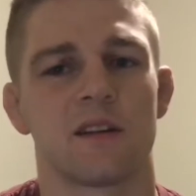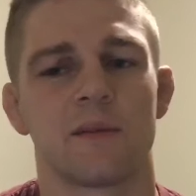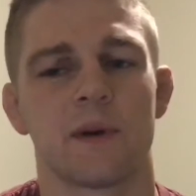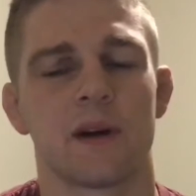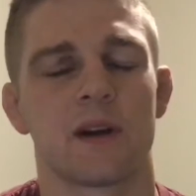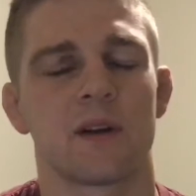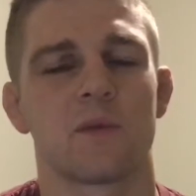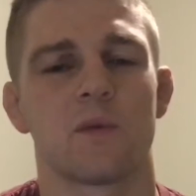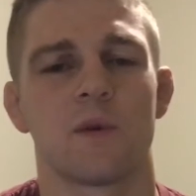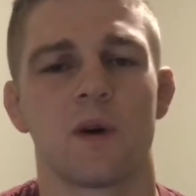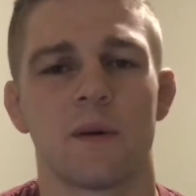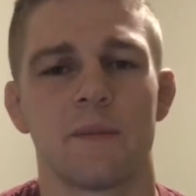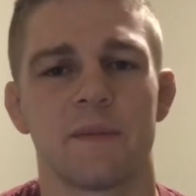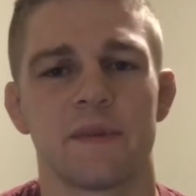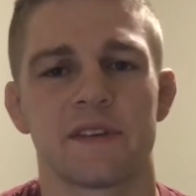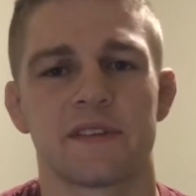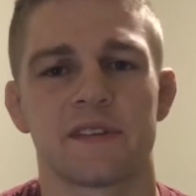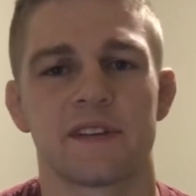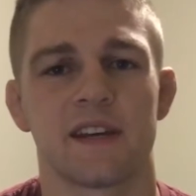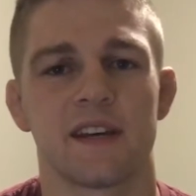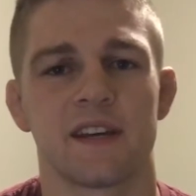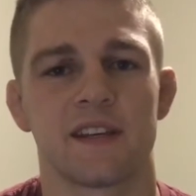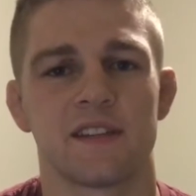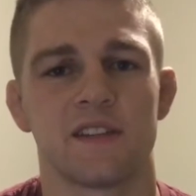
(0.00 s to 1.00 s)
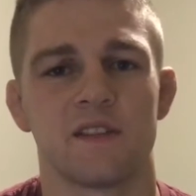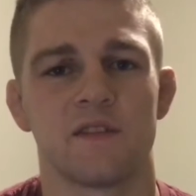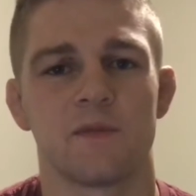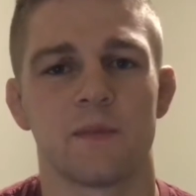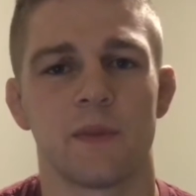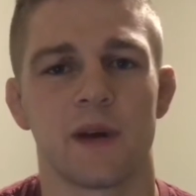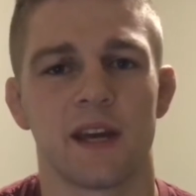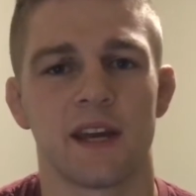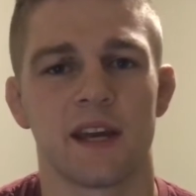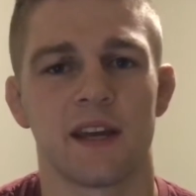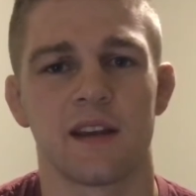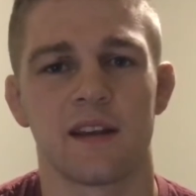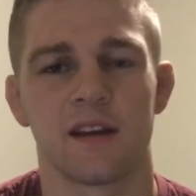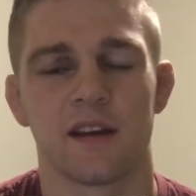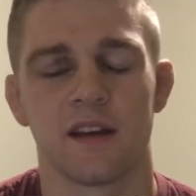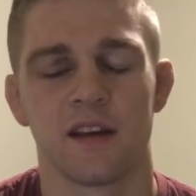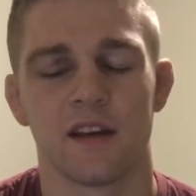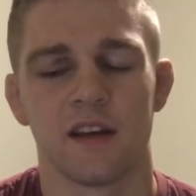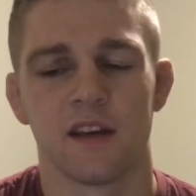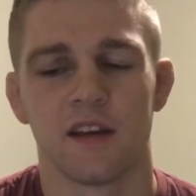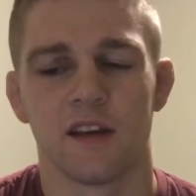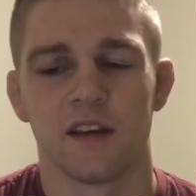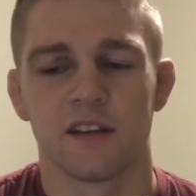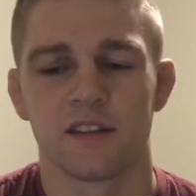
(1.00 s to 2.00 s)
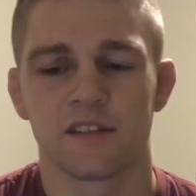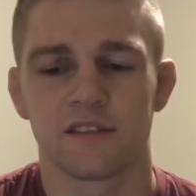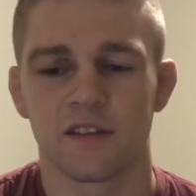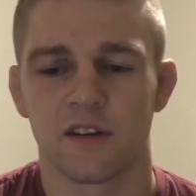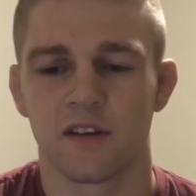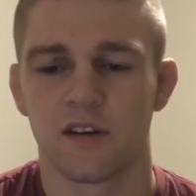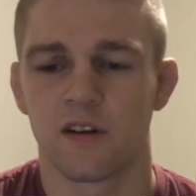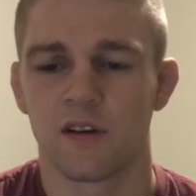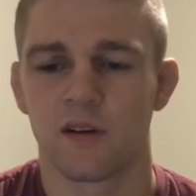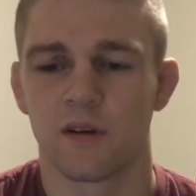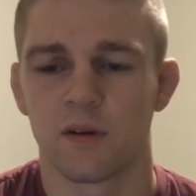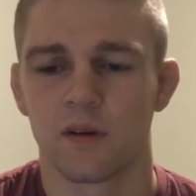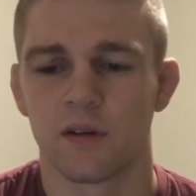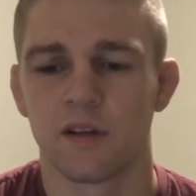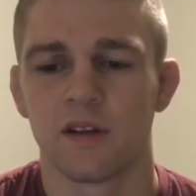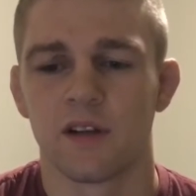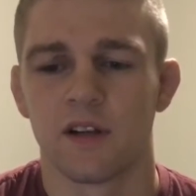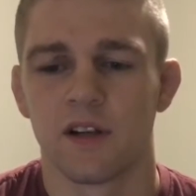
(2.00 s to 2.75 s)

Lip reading: no matter what mistakes you've made. So,